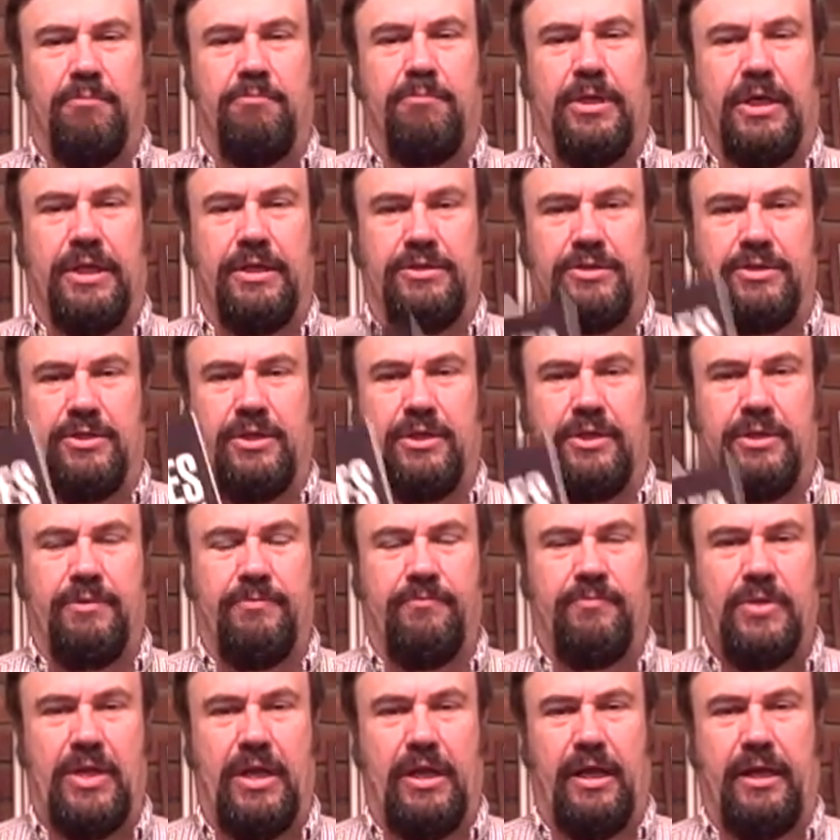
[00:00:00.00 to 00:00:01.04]
But
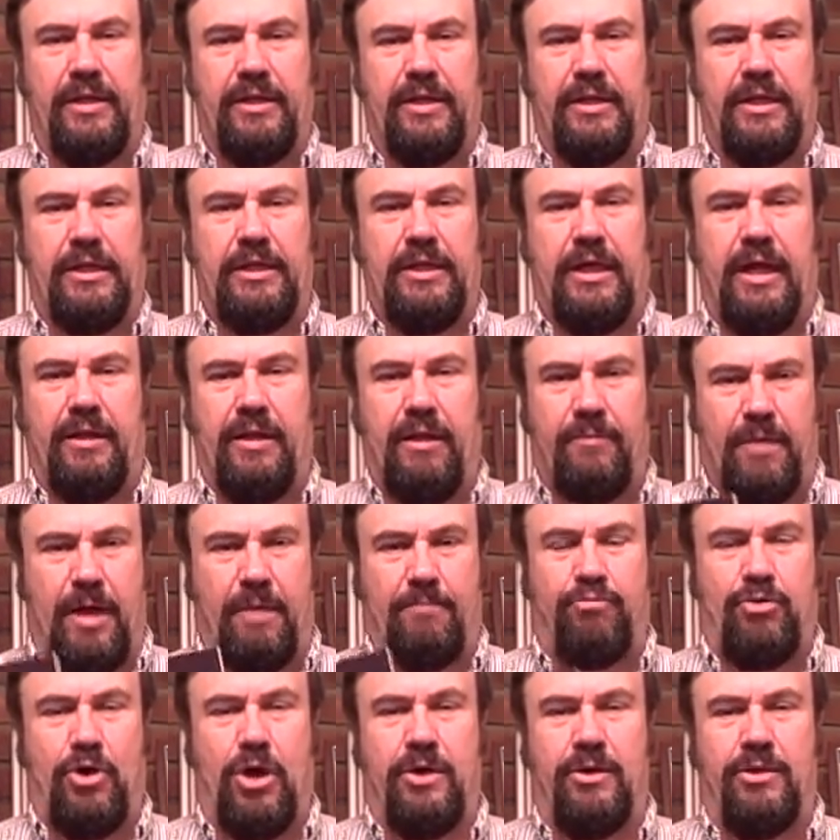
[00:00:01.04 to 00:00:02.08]
I'm
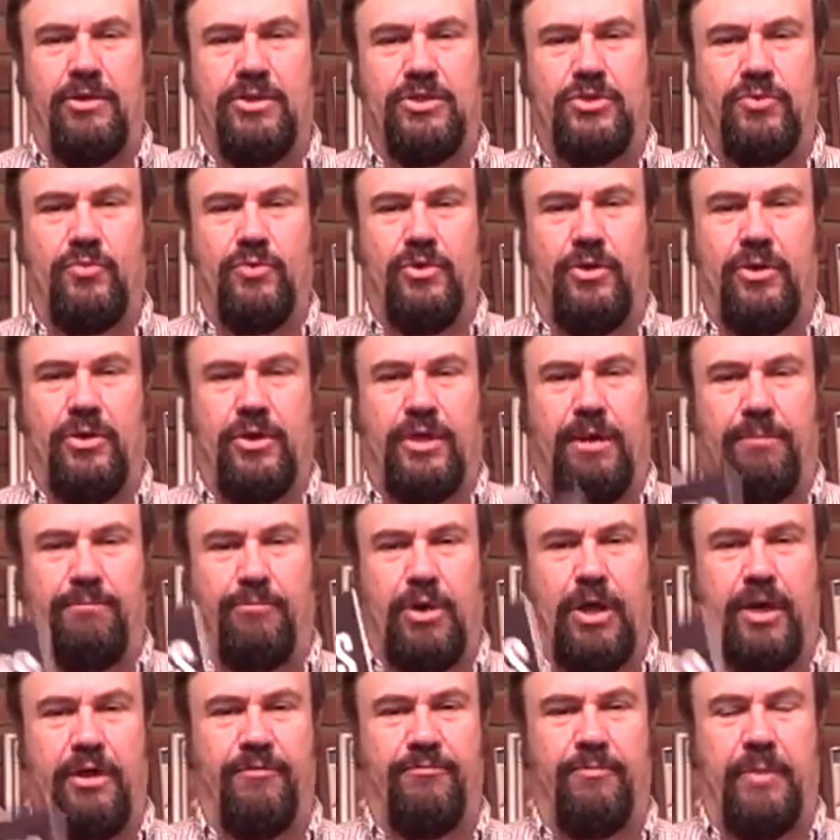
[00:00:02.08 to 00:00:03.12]
proud of this work. I'm
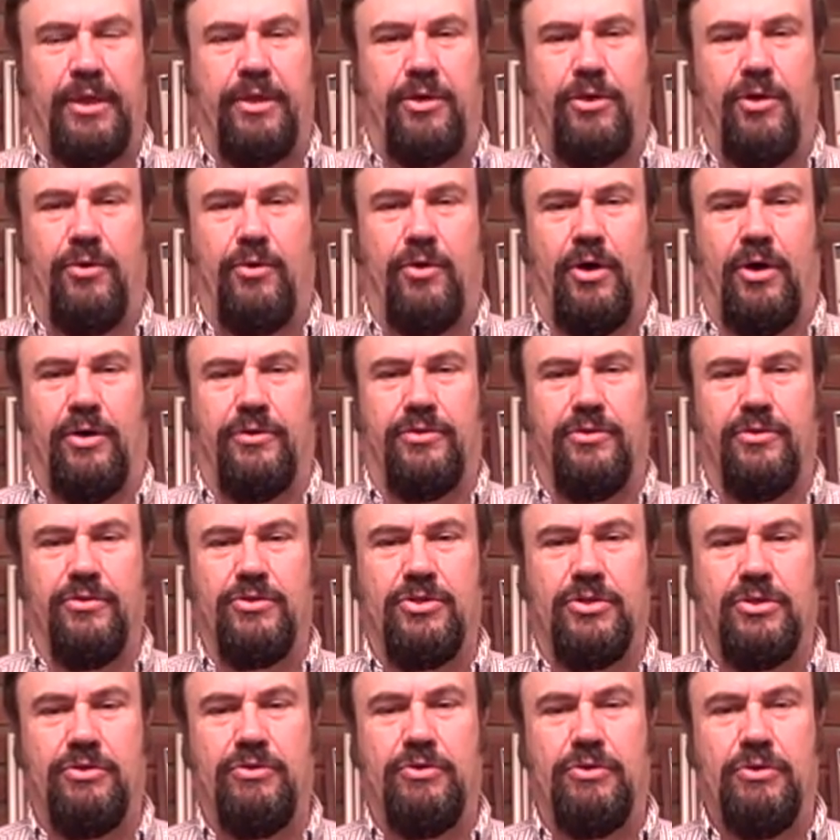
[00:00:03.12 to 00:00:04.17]
proud of my
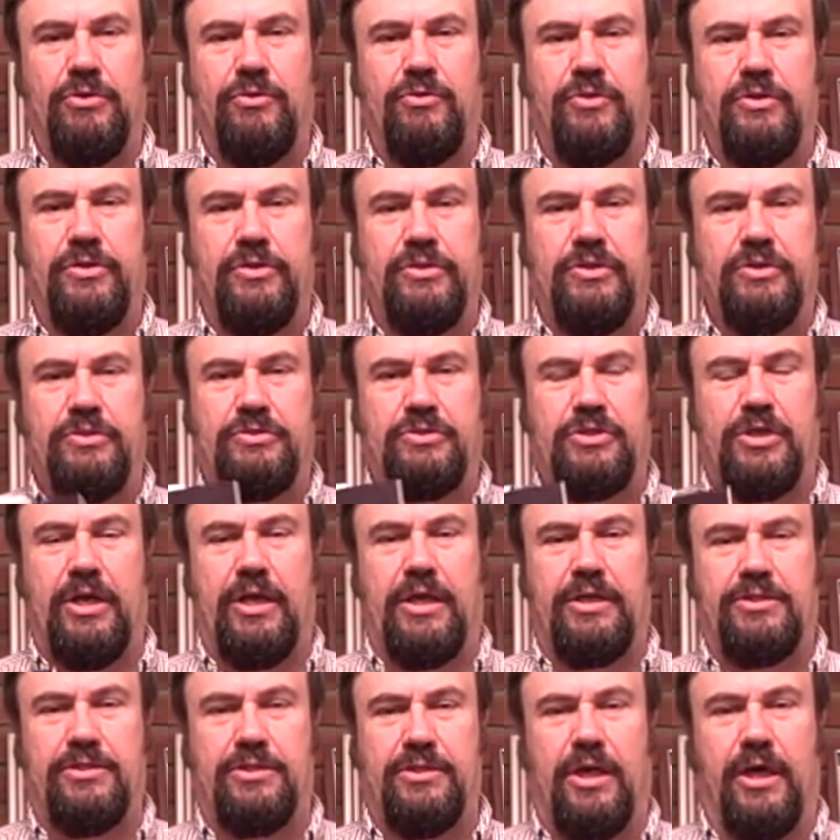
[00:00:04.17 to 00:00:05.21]
co-authors who
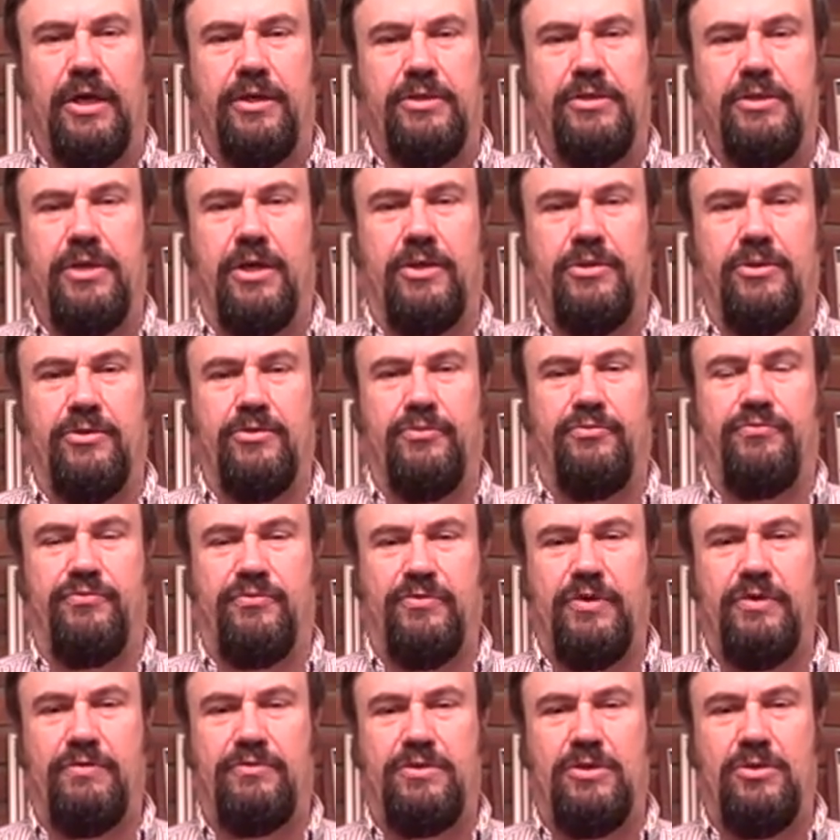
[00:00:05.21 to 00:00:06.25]
discuss another
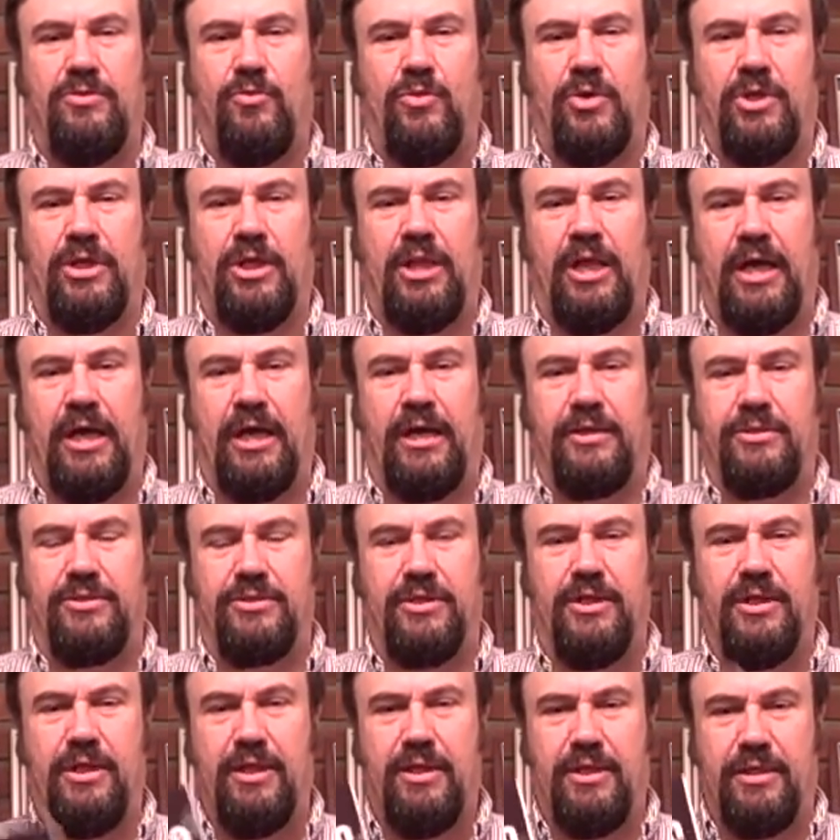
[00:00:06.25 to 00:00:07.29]
51 lies.
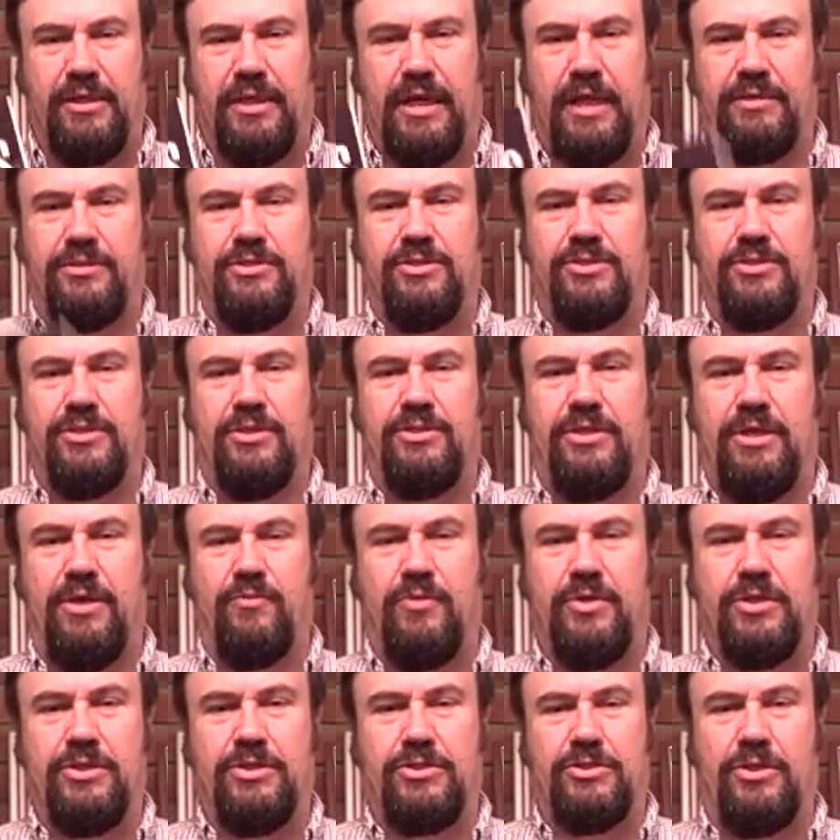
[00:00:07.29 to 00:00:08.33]
Not just the 10
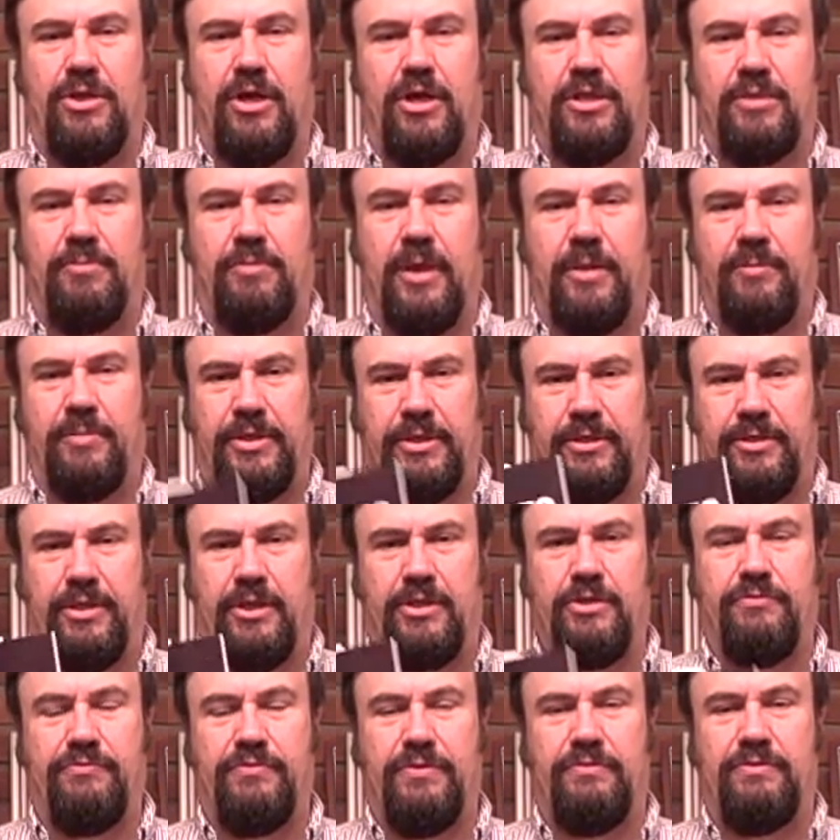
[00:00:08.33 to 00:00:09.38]
we just talked about, but
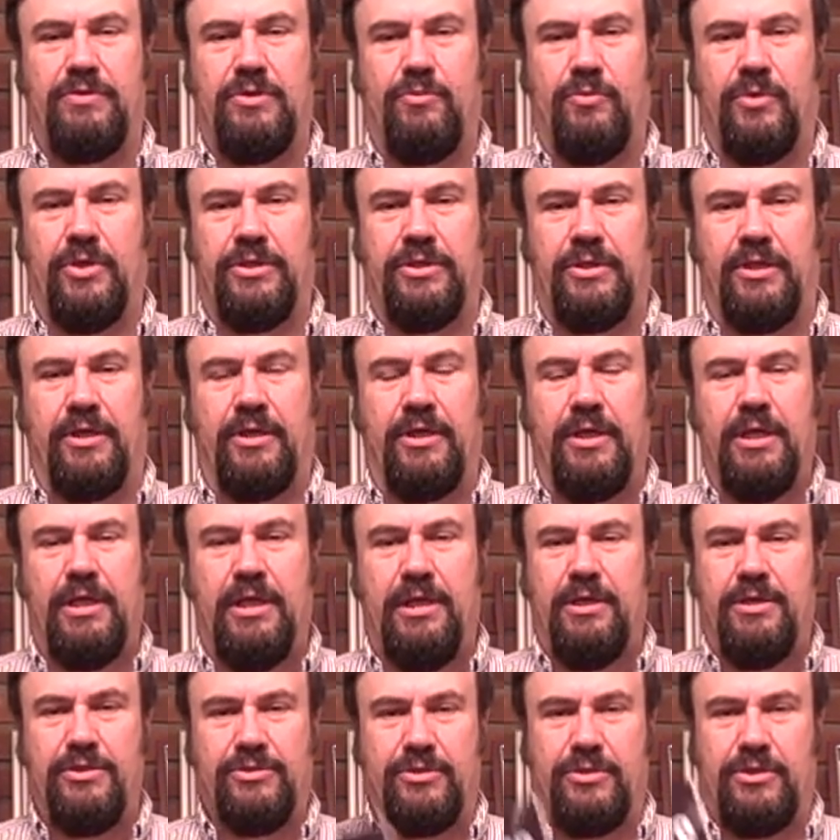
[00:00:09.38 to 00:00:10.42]
another 51 there.
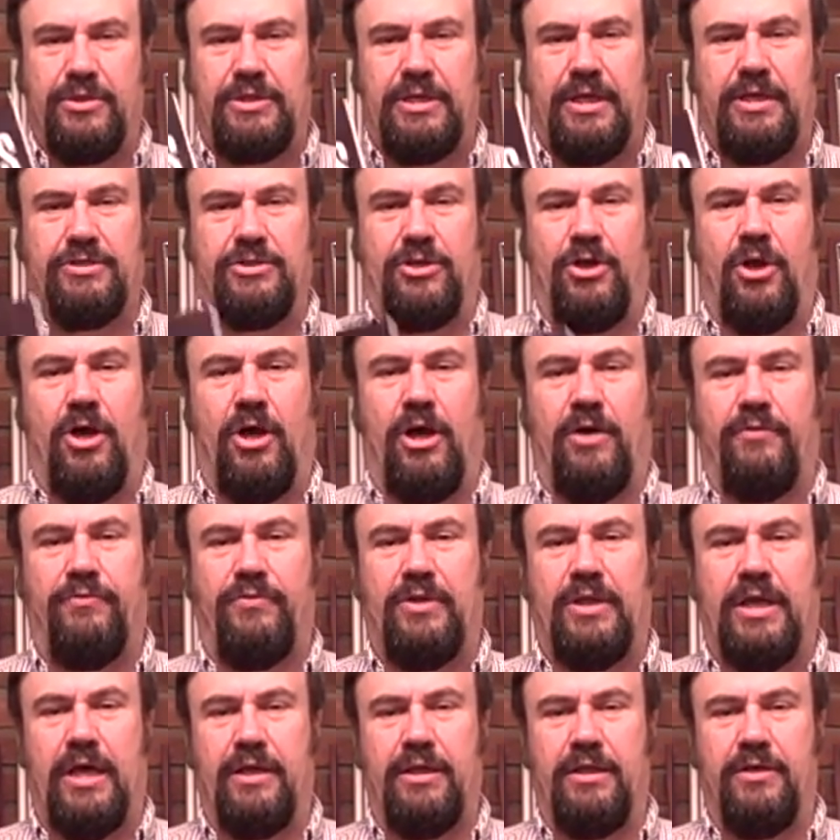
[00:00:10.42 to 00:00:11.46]
So this has an awful
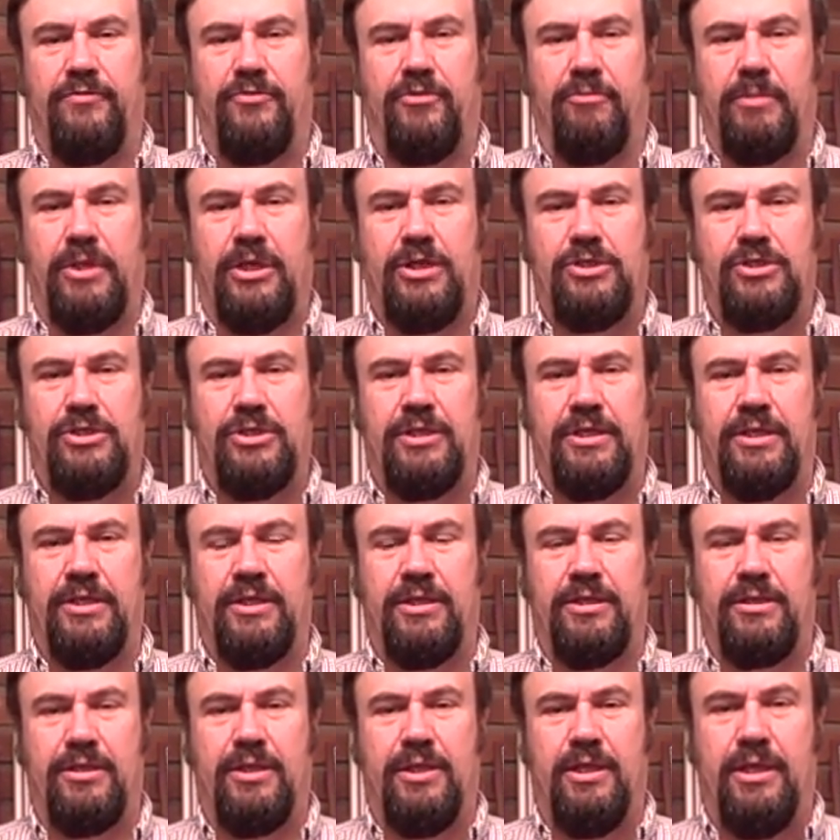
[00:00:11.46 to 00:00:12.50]
lot of information in
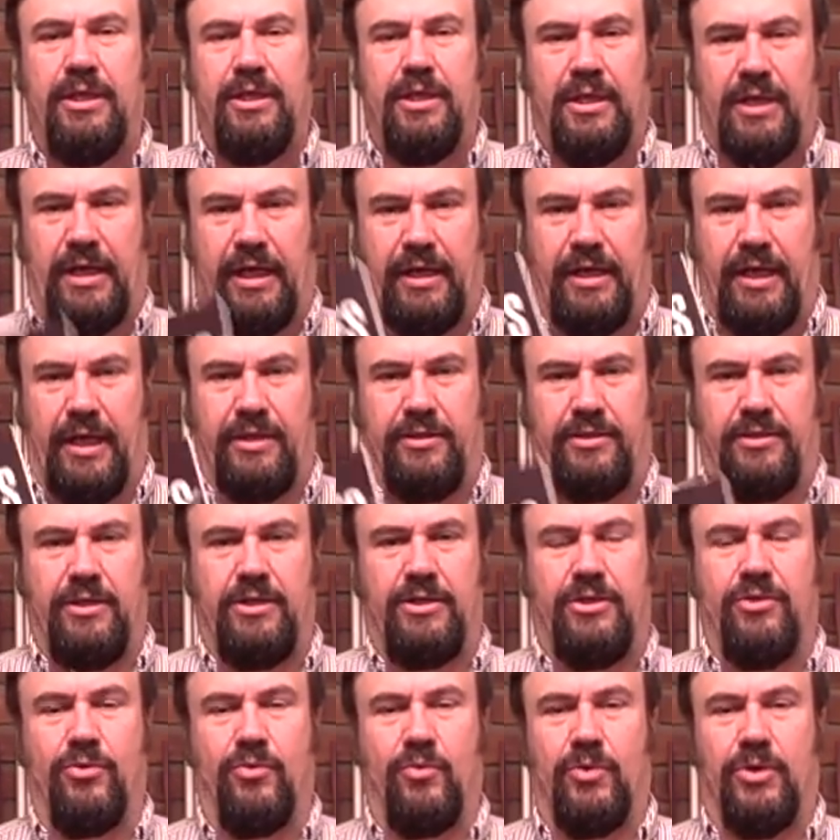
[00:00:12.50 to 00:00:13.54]
it. I
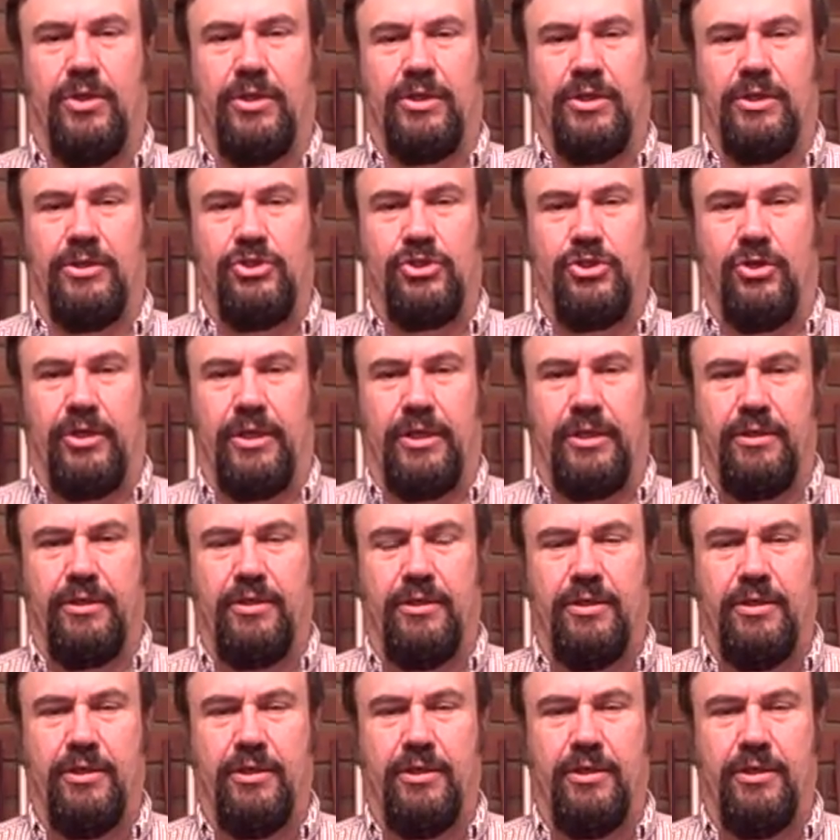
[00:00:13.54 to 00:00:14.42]
think you'll really enjoy it.